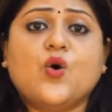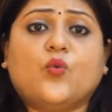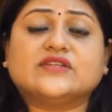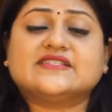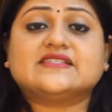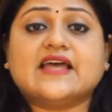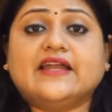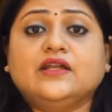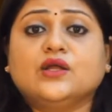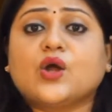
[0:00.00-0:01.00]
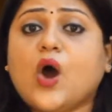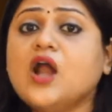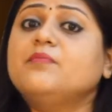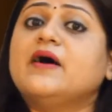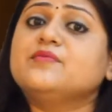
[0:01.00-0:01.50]
was then
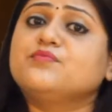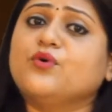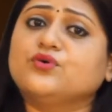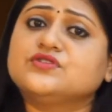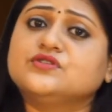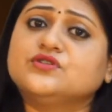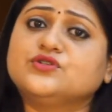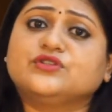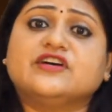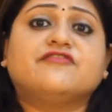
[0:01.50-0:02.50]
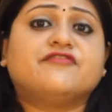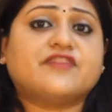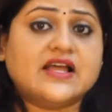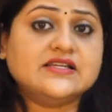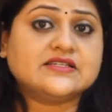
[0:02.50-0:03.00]
called by Bose to the
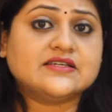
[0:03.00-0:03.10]
front